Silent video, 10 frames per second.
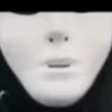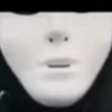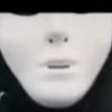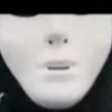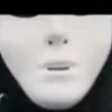
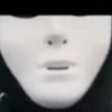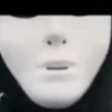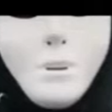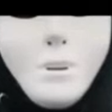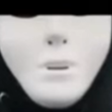
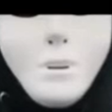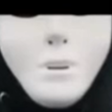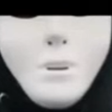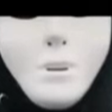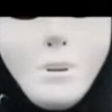
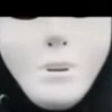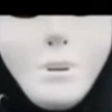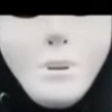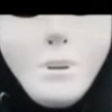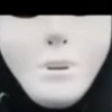
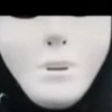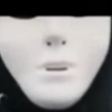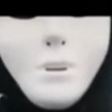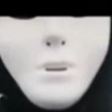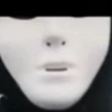
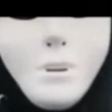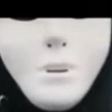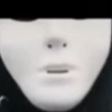(not speaking)